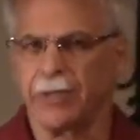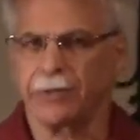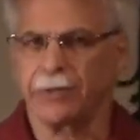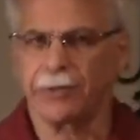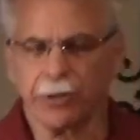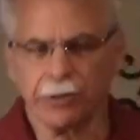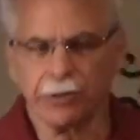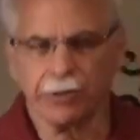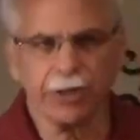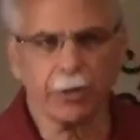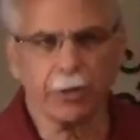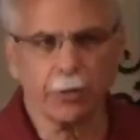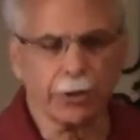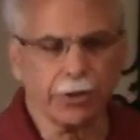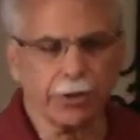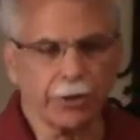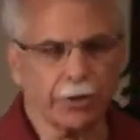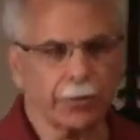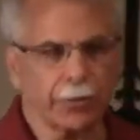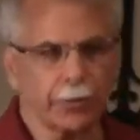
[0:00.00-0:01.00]
It's interesting
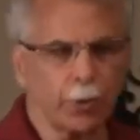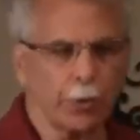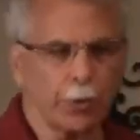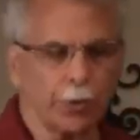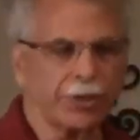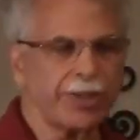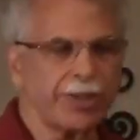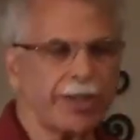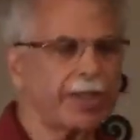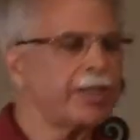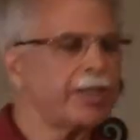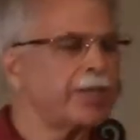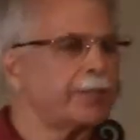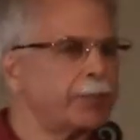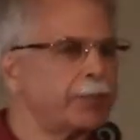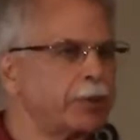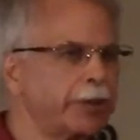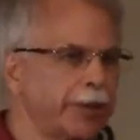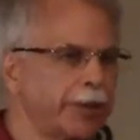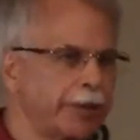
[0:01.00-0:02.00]
what was
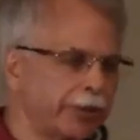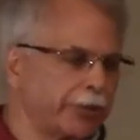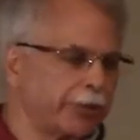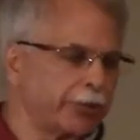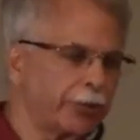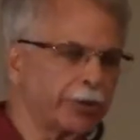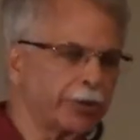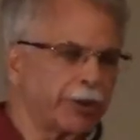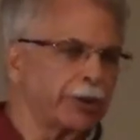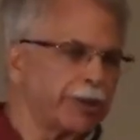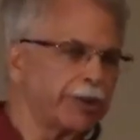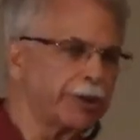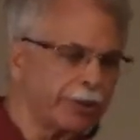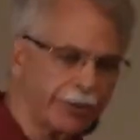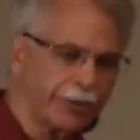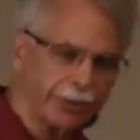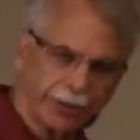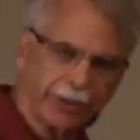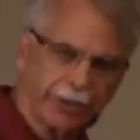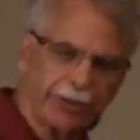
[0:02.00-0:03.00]
taking place during the
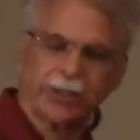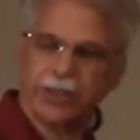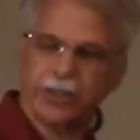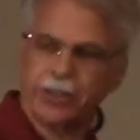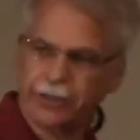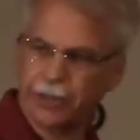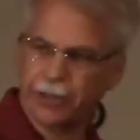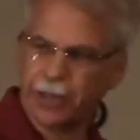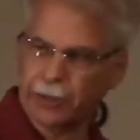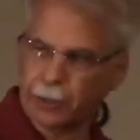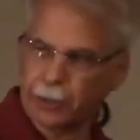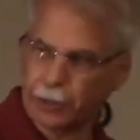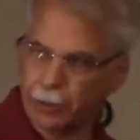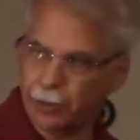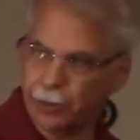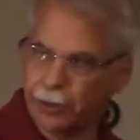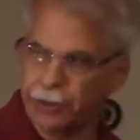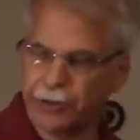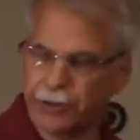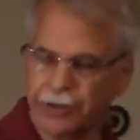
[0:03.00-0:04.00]
late 60s and
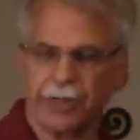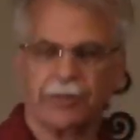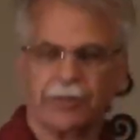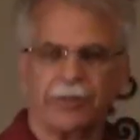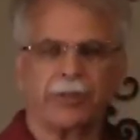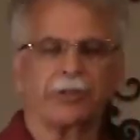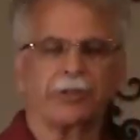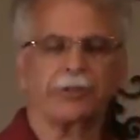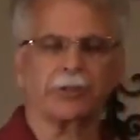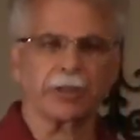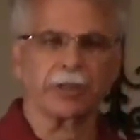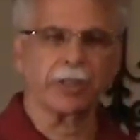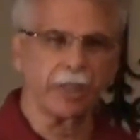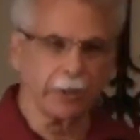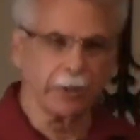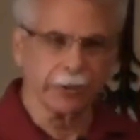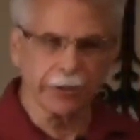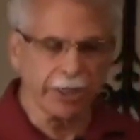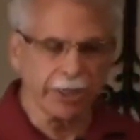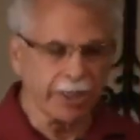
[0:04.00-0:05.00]
early 70s on
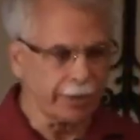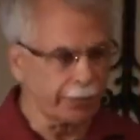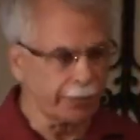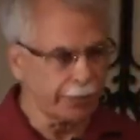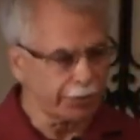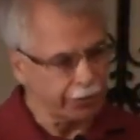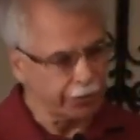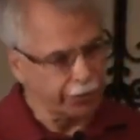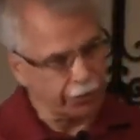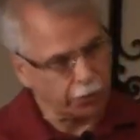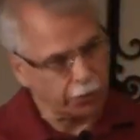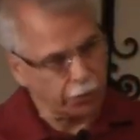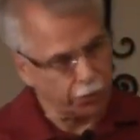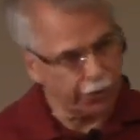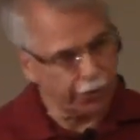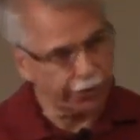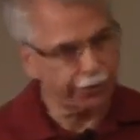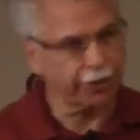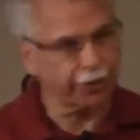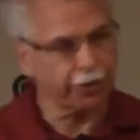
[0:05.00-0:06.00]
college campuses
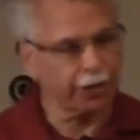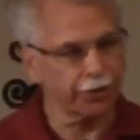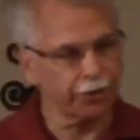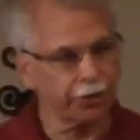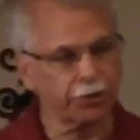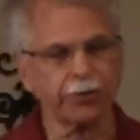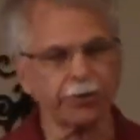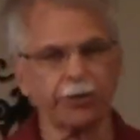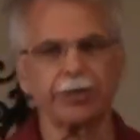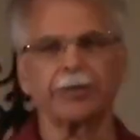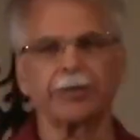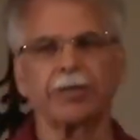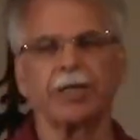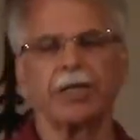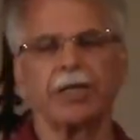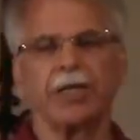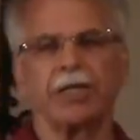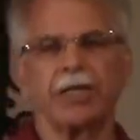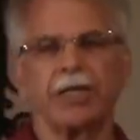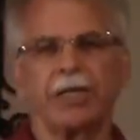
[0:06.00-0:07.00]
across the country
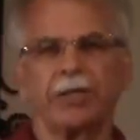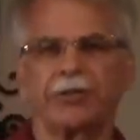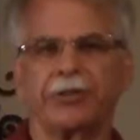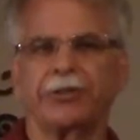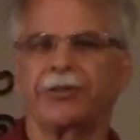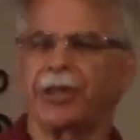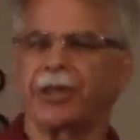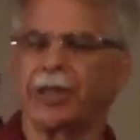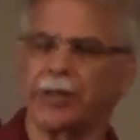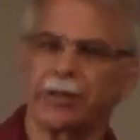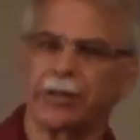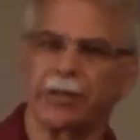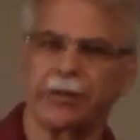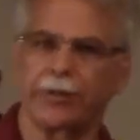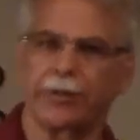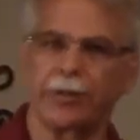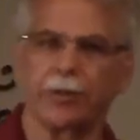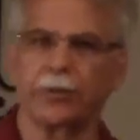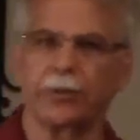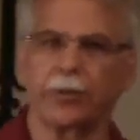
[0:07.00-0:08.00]
is that
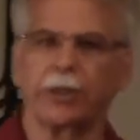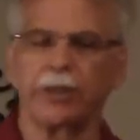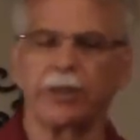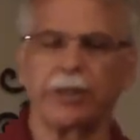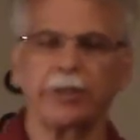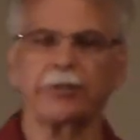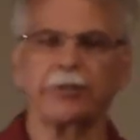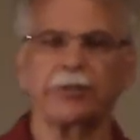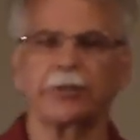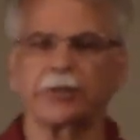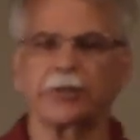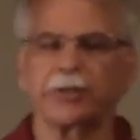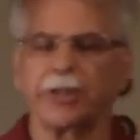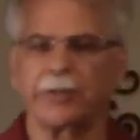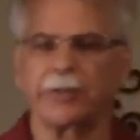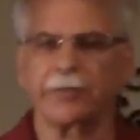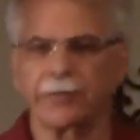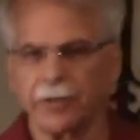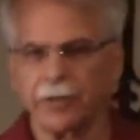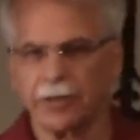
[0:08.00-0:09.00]
there were hundreds
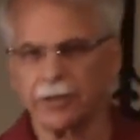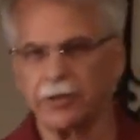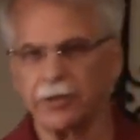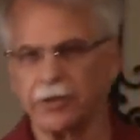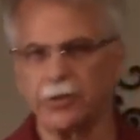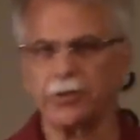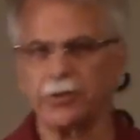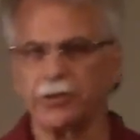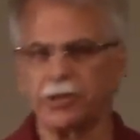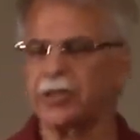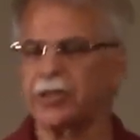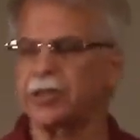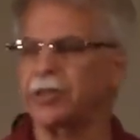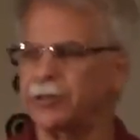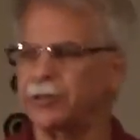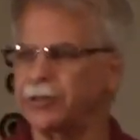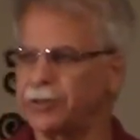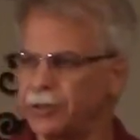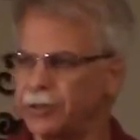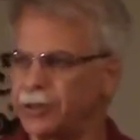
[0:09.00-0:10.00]
of Jewish
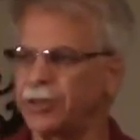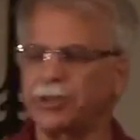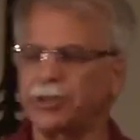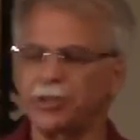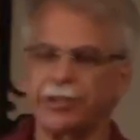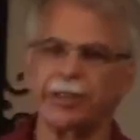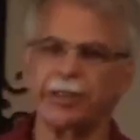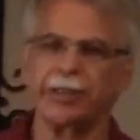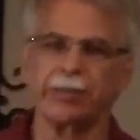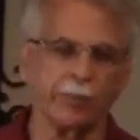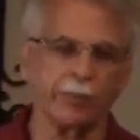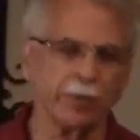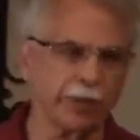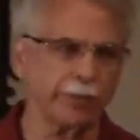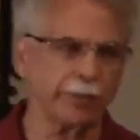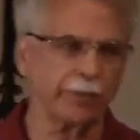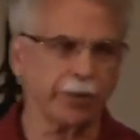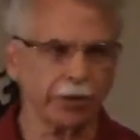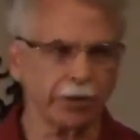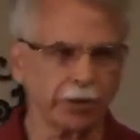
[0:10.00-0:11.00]
kids just like
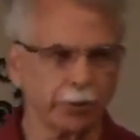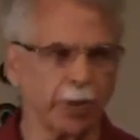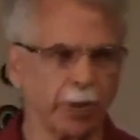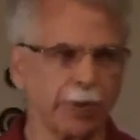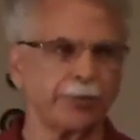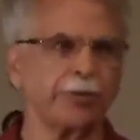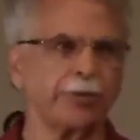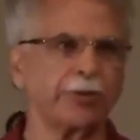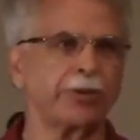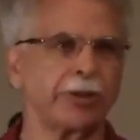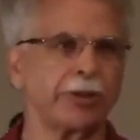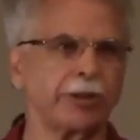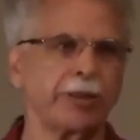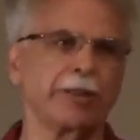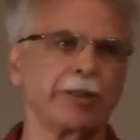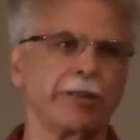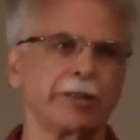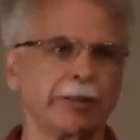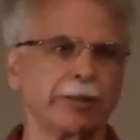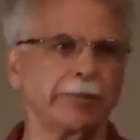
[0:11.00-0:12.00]
me being swept into the
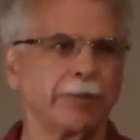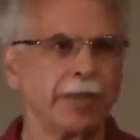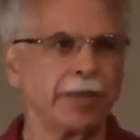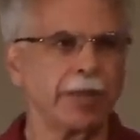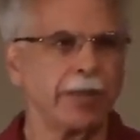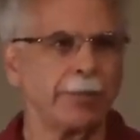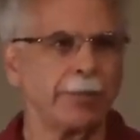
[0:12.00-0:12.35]
kingdom.